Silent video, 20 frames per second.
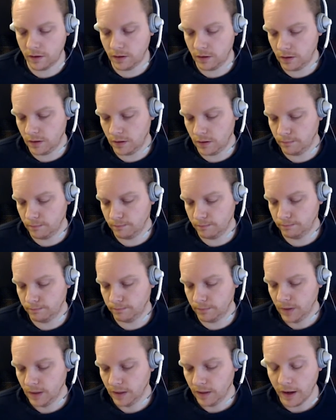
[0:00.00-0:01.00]

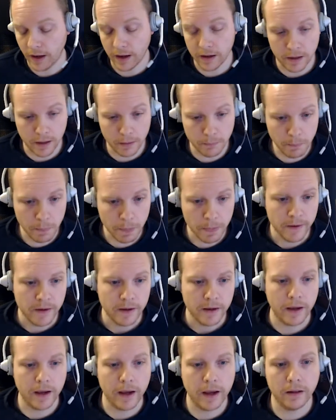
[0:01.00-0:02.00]
AEM,
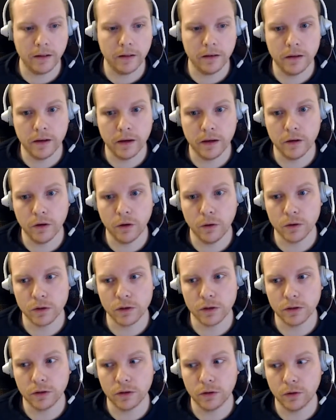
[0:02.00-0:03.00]
and they
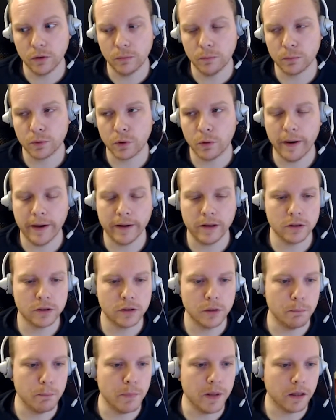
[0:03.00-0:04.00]
also provide you
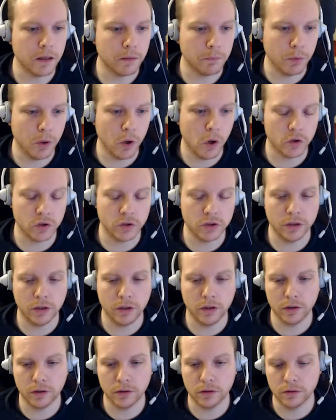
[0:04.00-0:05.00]
some building blocks
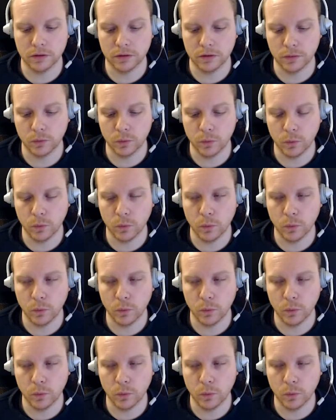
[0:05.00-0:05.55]
on